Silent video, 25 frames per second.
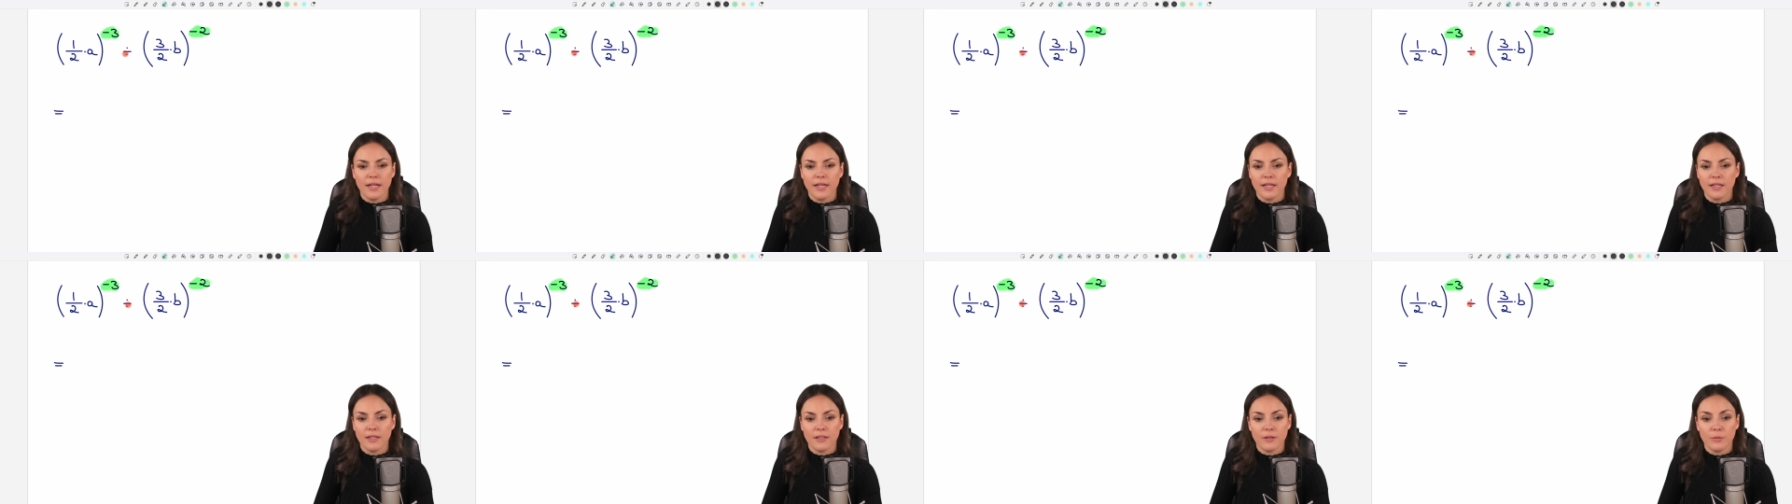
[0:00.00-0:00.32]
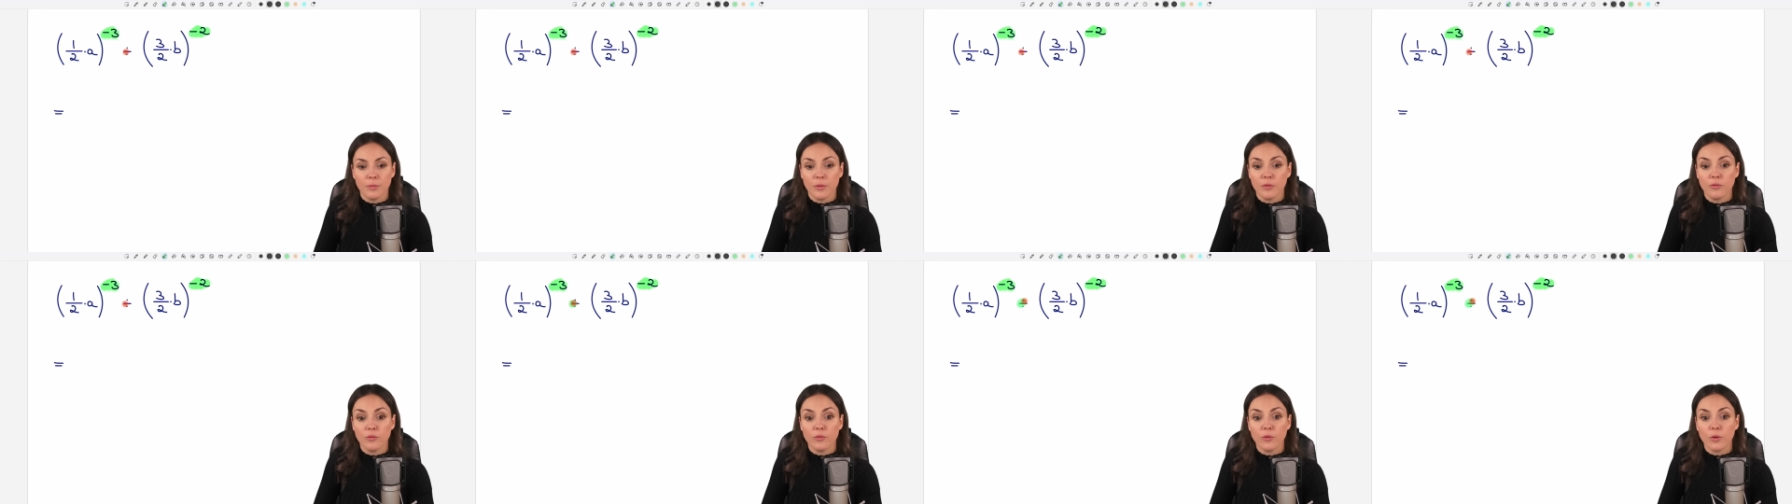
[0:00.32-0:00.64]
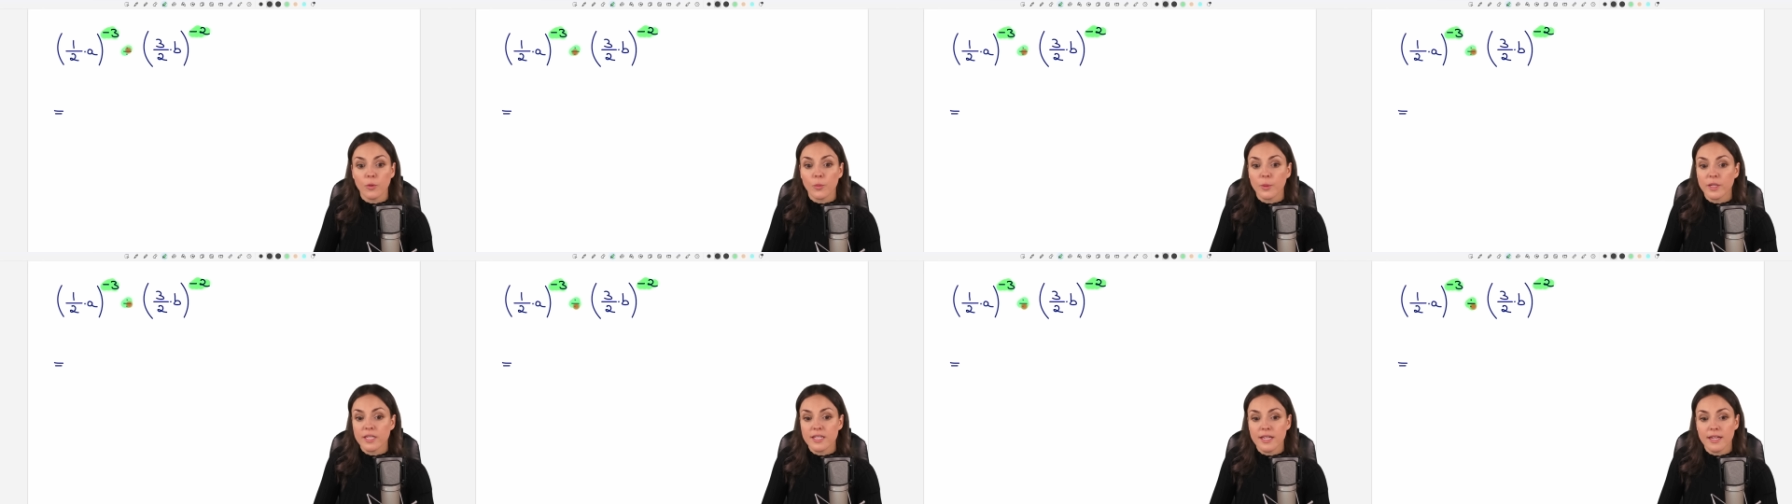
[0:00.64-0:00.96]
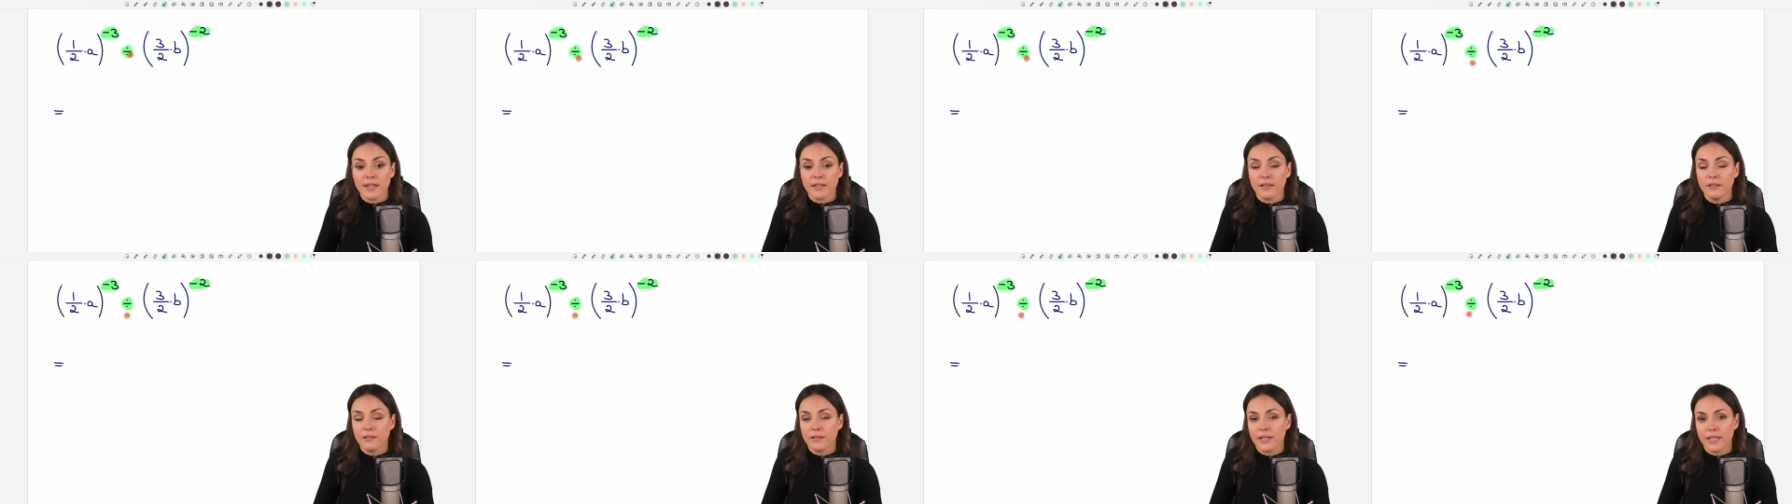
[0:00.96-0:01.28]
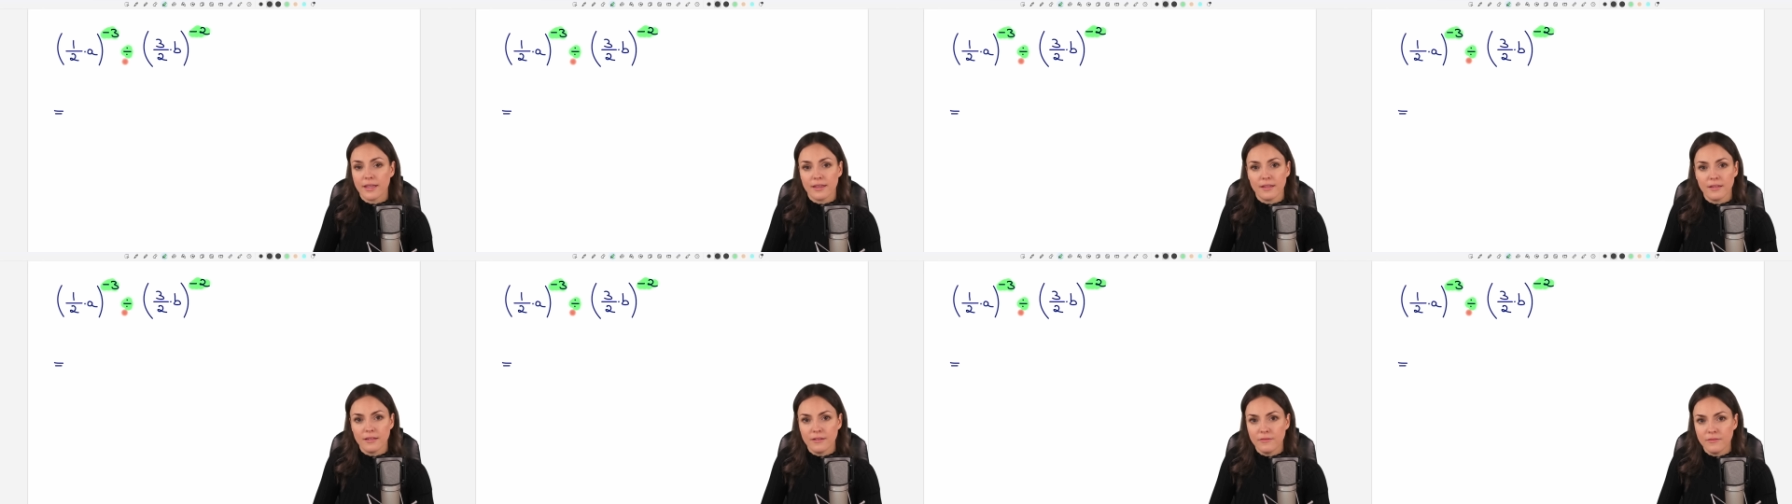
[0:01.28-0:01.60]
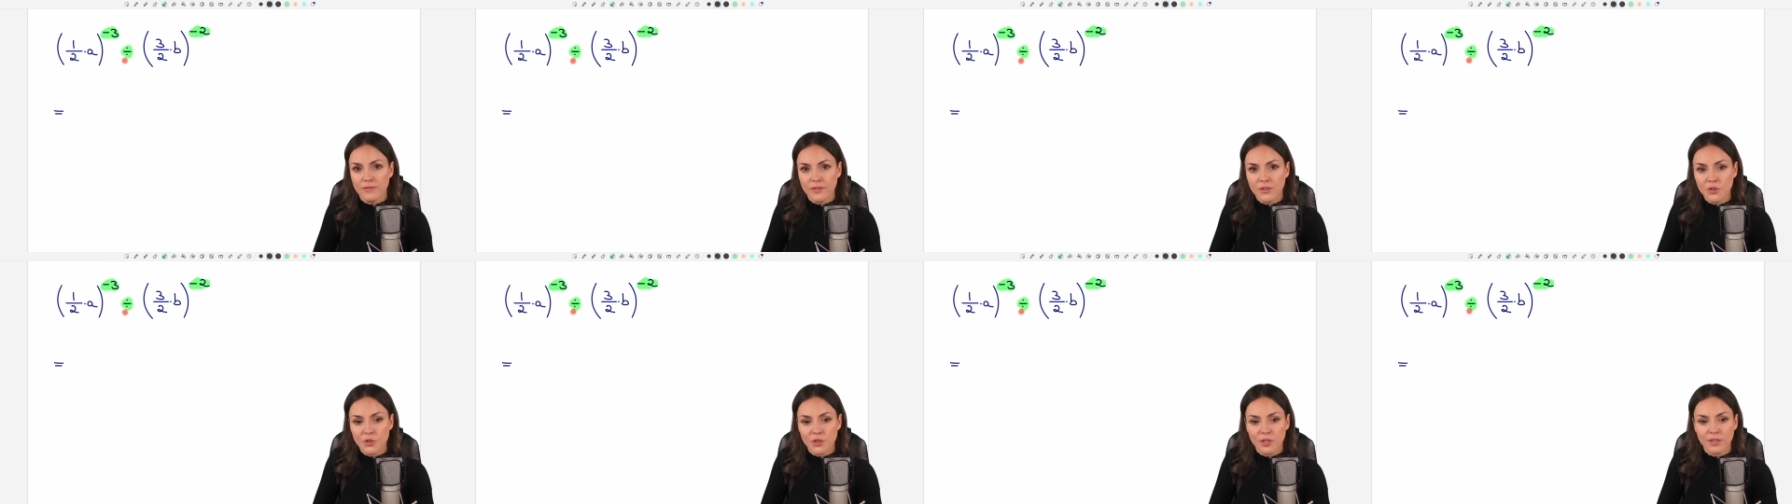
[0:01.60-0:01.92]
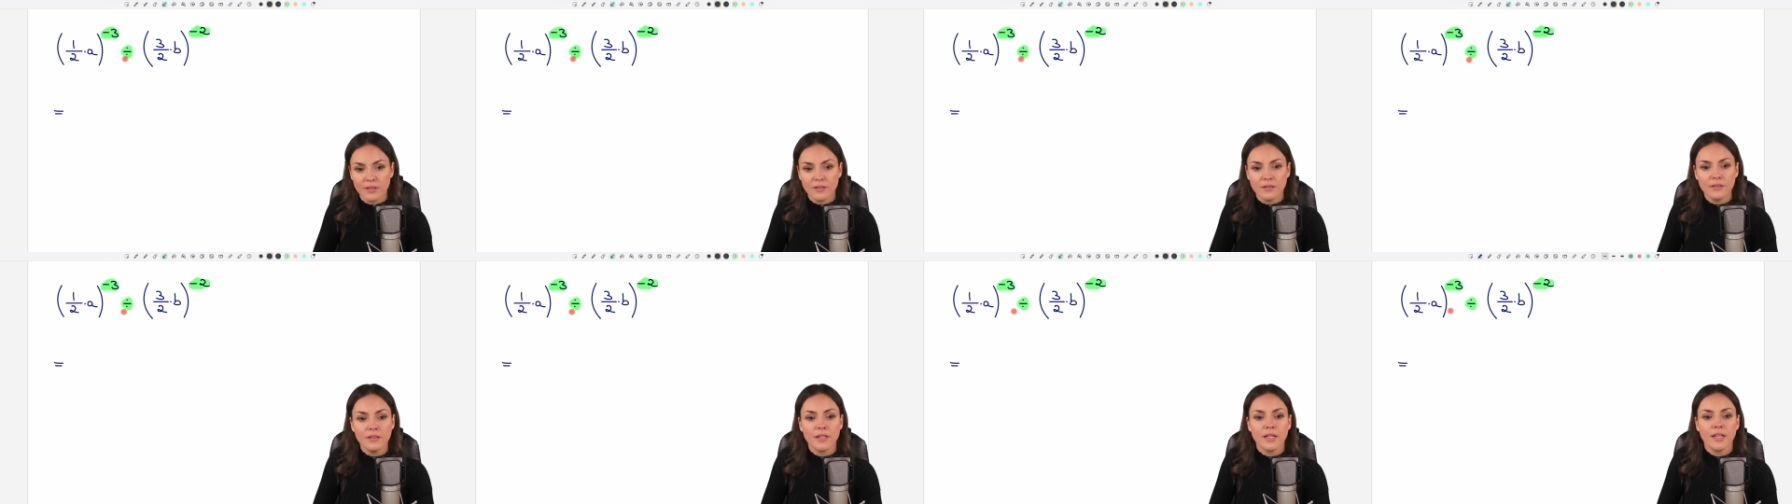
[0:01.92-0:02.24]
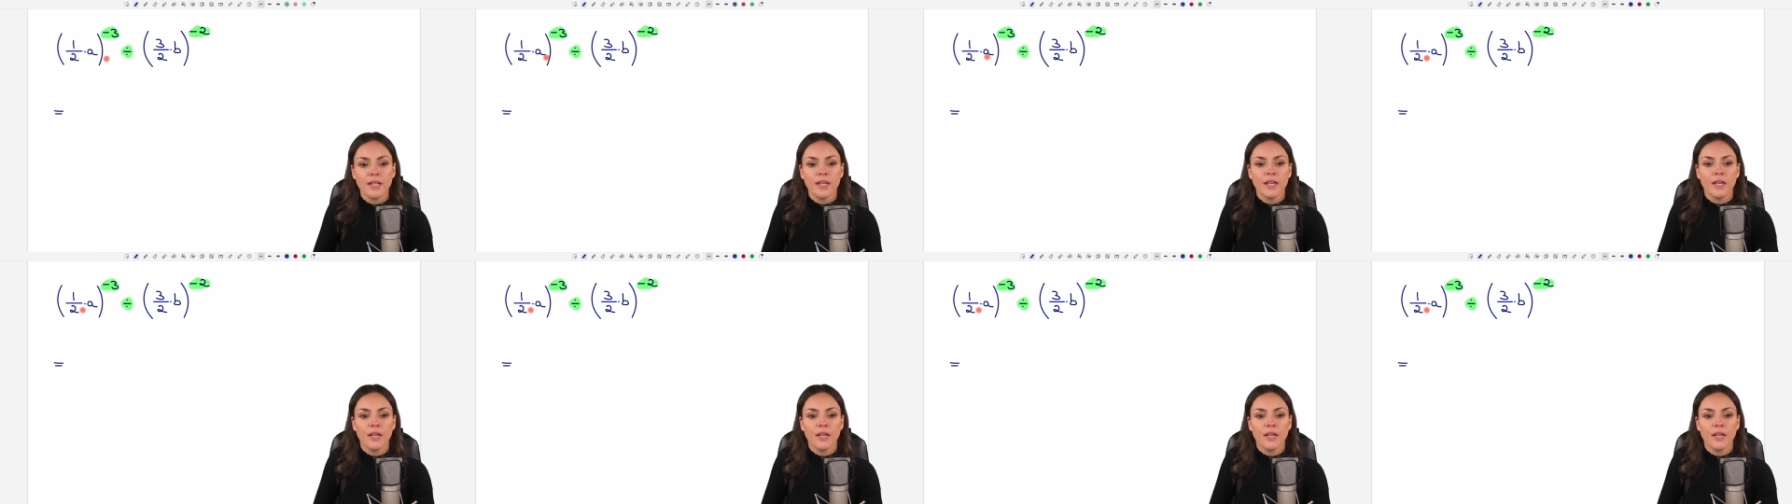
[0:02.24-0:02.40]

and before we take a look at the division,